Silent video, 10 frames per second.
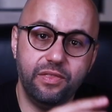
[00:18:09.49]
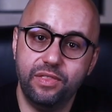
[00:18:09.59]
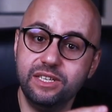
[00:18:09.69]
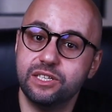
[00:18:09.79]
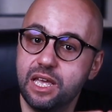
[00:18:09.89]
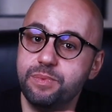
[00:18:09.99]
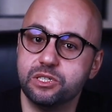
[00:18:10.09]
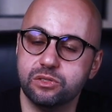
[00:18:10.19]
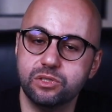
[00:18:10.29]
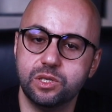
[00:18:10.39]
In these
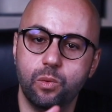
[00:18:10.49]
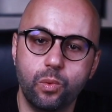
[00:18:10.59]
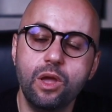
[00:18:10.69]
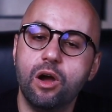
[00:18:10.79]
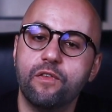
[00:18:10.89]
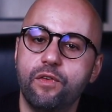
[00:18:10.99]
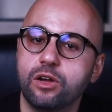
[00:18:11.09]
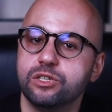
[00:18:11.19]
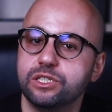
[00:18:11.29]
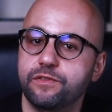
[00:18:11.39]
episodes, we are
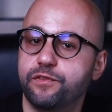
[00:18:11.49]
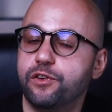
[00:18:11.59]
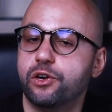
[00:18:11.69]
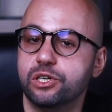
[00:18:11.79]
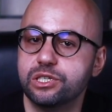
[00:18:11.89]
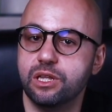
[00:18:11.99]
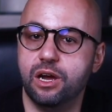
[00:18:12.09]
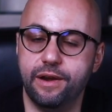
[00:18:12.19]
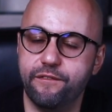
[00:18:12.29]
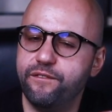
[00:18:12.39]
focusing first
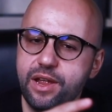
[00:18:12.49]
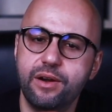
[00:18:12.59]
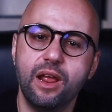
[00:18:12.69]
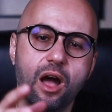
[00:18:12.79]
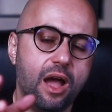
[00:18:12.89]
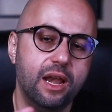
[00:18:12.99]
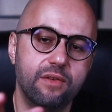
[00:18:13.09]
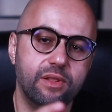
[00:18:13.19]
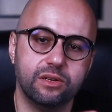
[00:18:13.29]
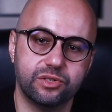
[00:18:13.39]
on a very
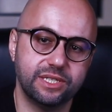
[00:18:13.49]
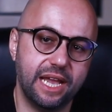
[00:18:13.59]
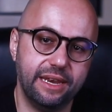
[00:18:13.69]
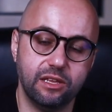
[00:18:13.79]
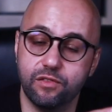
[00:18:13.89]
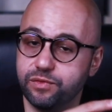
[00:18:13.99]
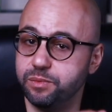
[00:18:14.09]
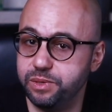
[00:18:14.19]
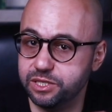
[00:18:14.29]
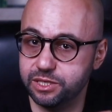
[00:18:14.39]
high-level understanding of the
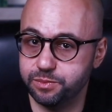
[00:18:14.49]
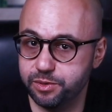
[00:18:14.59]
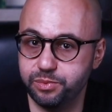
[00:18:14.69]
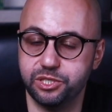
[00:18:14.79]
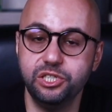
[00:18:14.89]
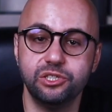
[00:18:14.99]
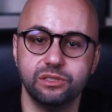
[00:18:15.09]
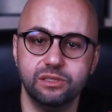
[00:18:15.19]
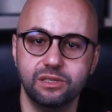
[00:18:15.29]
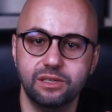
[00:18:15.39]
business
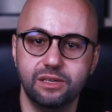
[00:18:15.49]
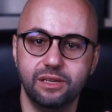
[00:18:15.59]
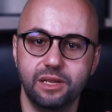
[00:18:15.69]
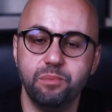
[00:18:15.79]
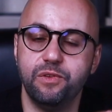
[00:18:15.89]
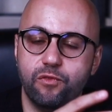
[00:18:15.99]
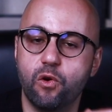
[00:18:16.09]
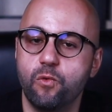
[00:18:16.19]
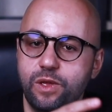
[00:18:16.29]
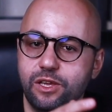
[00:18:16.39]
proposition
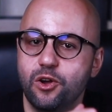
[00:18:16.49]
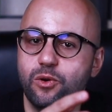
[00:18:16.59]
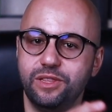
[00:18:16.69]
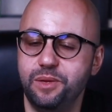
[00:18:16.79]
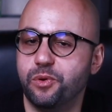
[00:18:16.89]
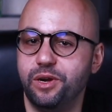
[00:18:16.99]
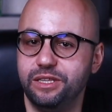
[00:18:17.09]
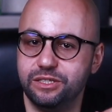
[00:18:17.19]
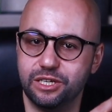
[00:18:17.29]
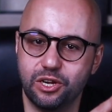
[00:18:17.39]
before we go deeper
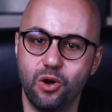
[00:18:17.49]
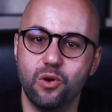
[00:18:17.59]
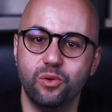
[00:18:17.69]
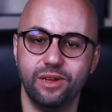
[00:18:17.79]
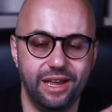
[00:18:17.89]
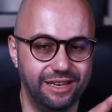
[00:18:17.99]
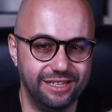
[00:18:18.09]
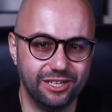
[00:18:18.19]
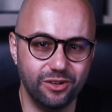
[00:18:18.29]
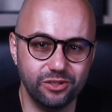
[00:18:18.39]
into the code and
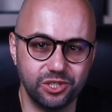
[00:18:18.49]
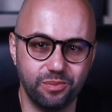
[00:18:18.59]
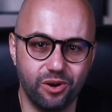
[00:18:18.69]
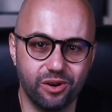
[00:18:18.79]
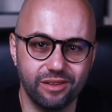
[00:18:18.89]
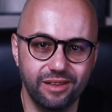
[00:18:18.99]
technology part.